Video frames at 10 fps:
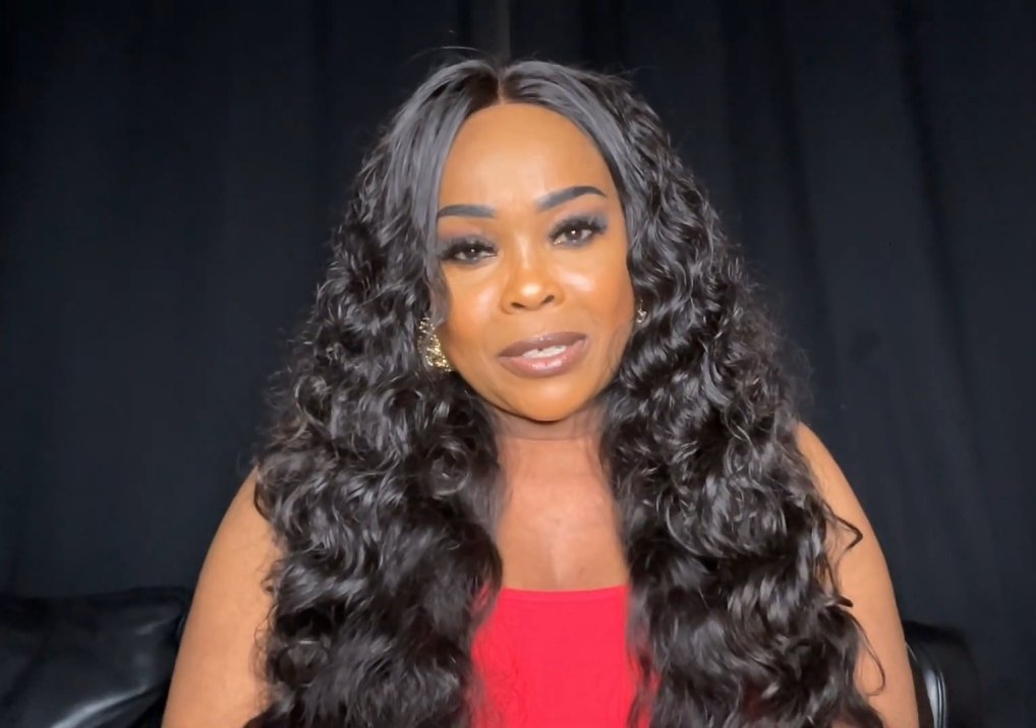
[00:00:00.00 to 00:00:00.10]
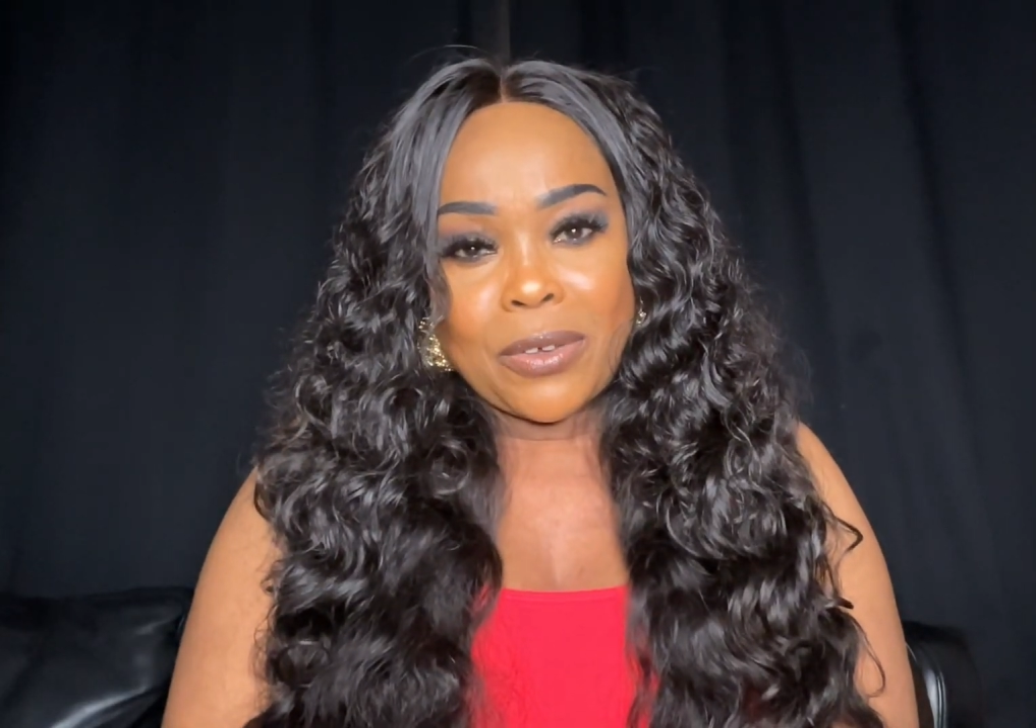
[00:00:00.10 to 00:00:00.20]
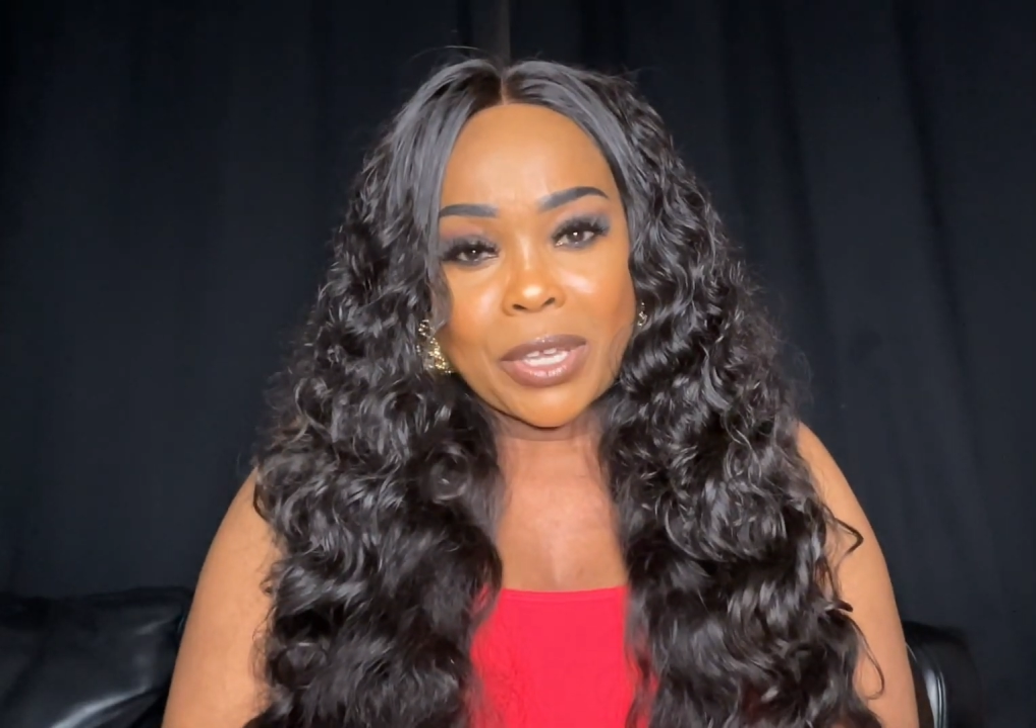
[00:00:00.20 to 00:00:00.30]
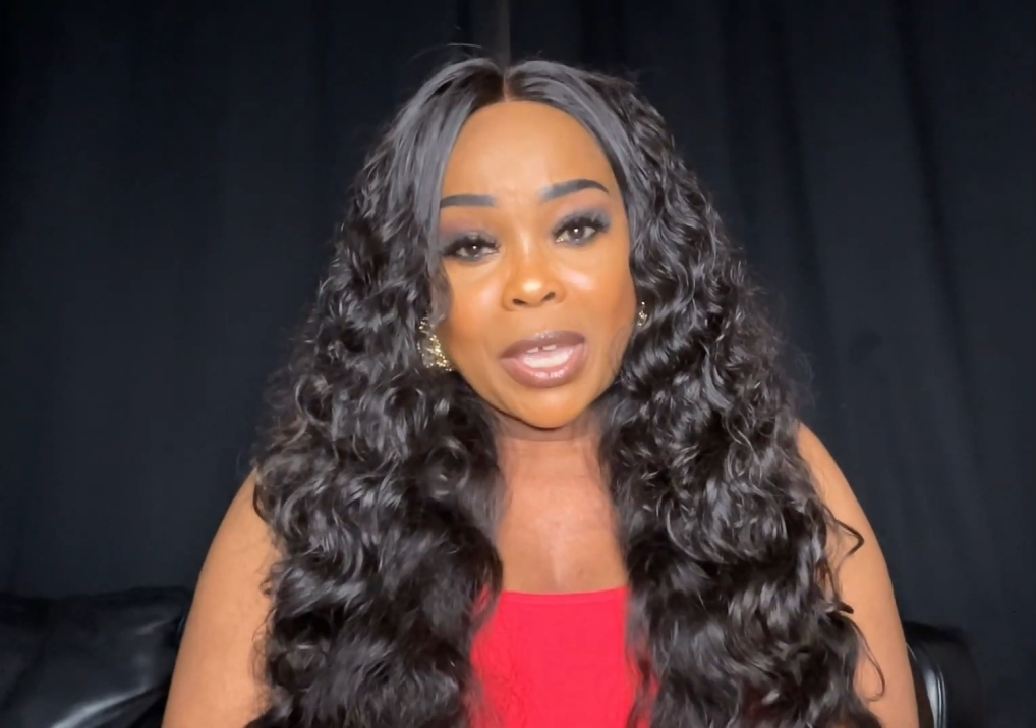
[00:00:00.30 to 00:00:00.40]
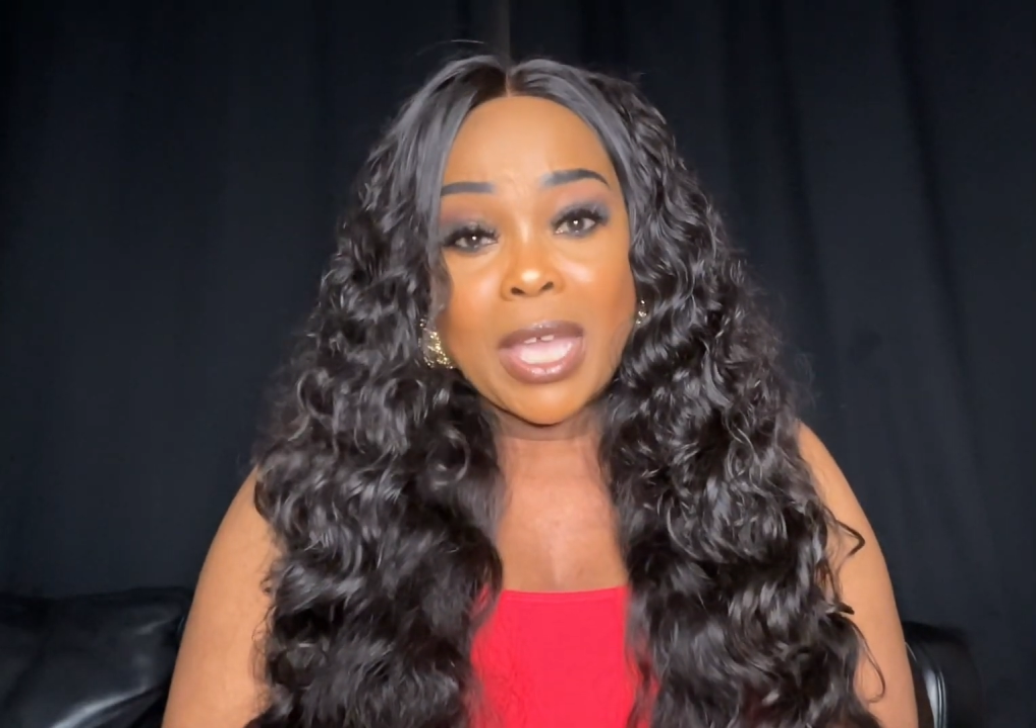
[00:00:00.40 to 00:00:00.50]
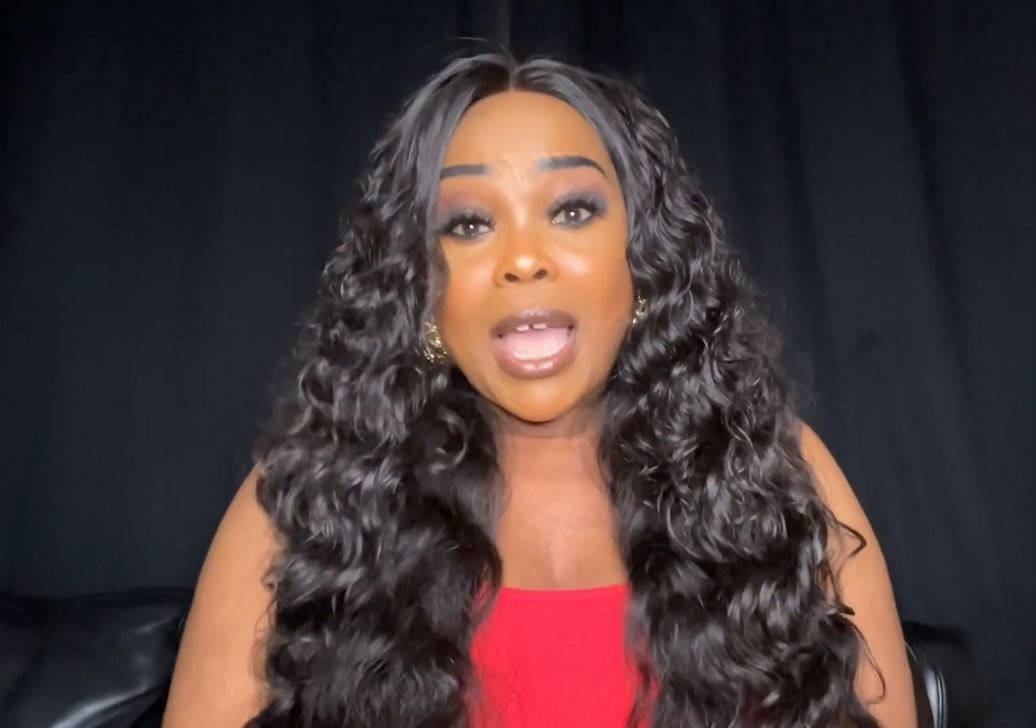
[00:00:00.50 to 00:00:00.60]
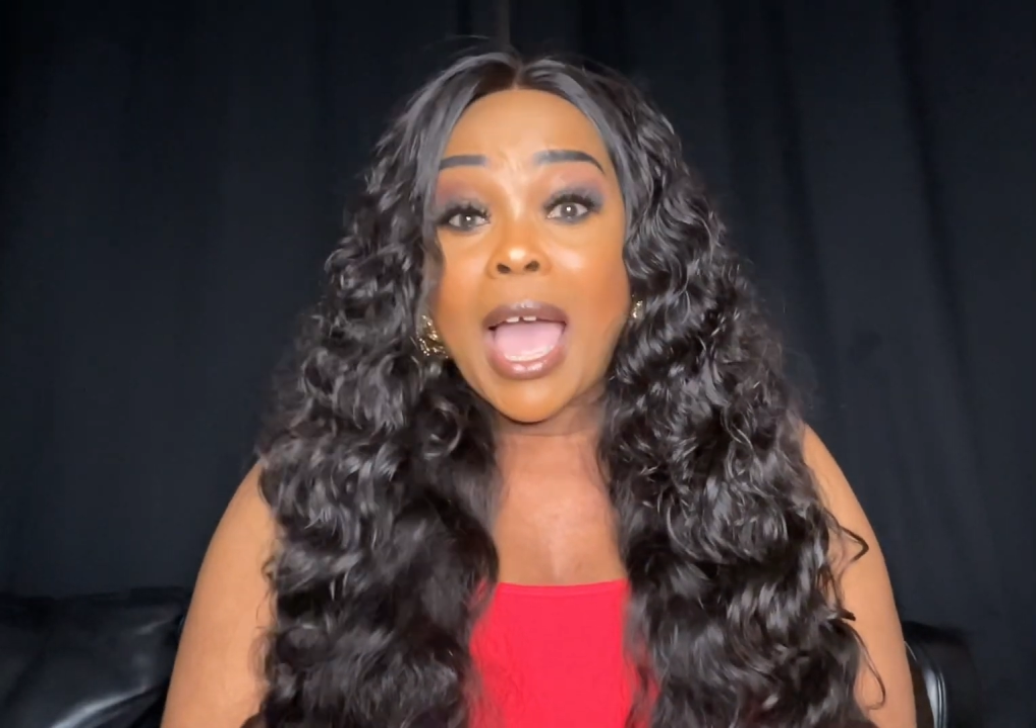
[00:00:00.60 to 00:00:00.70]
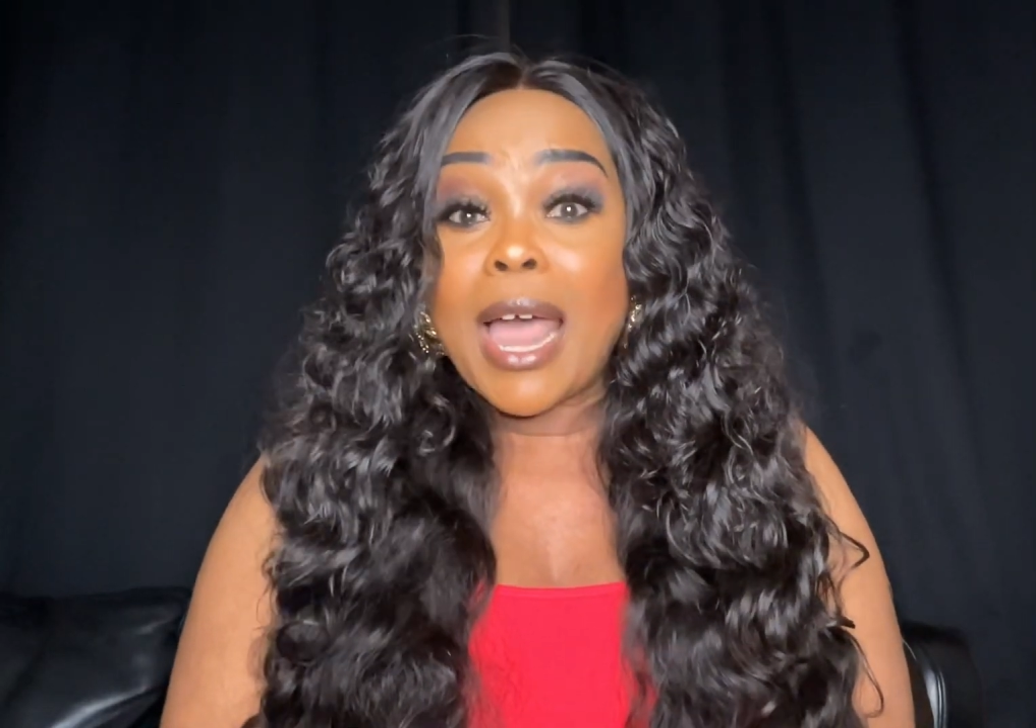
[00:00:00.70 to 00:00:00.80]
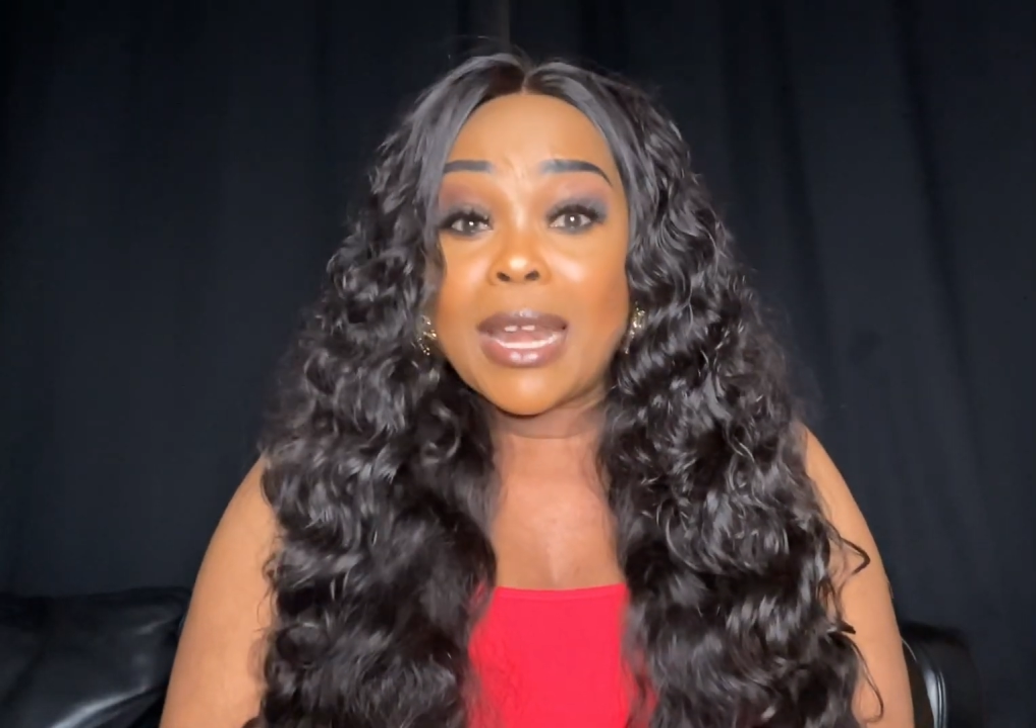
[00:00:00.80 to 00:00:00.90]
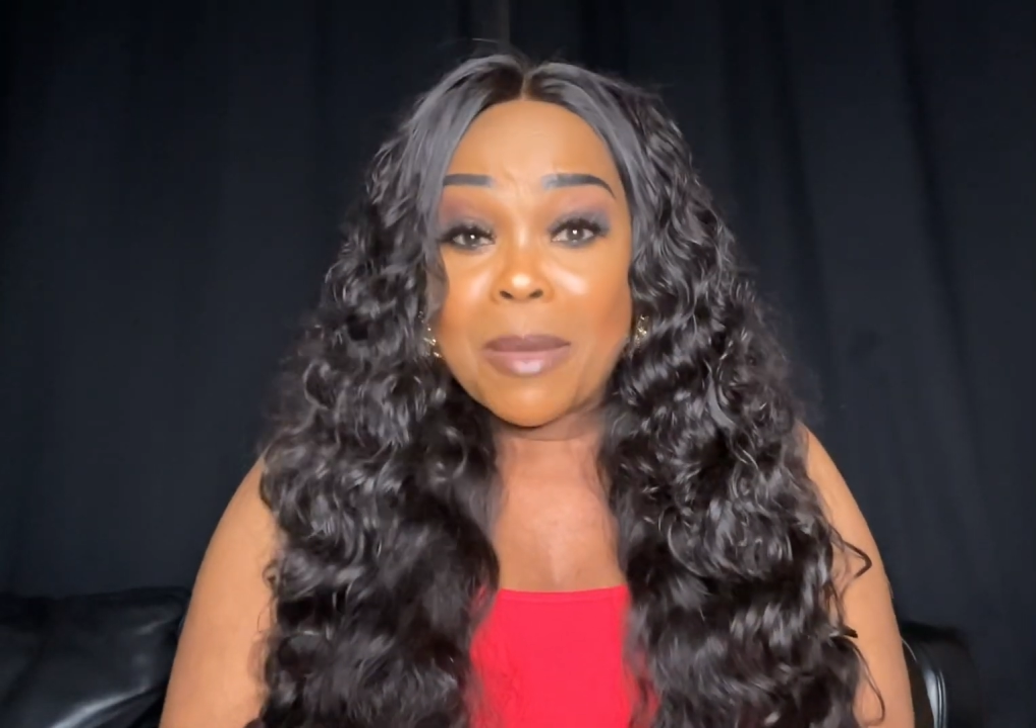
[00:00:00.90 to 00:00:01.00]
Okay?
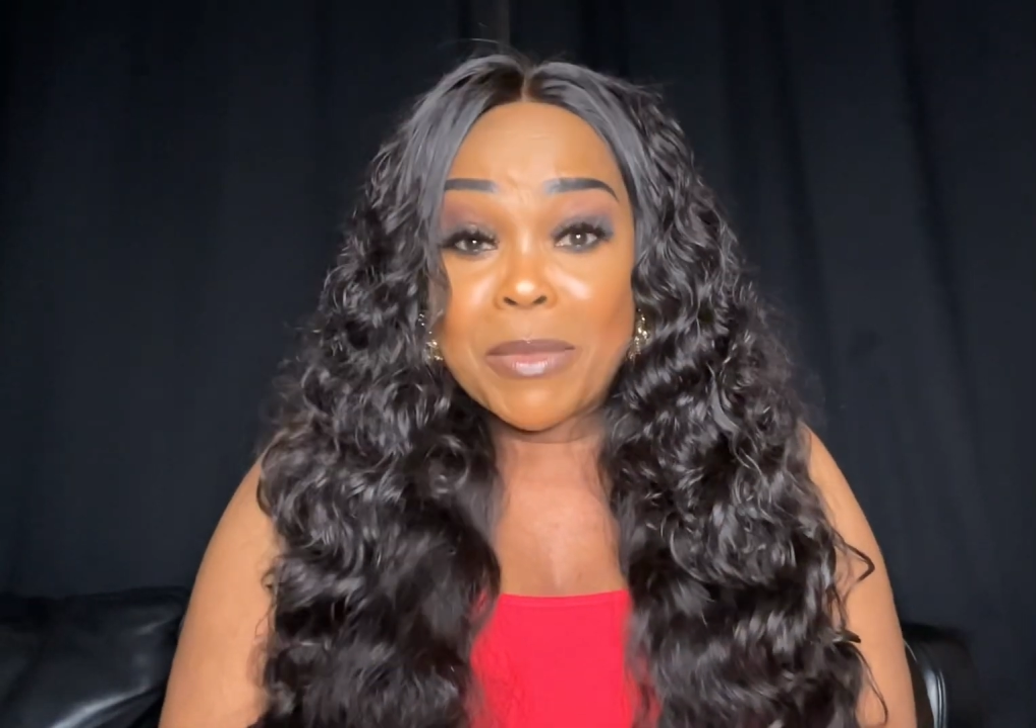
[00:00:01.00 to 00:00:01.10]
And let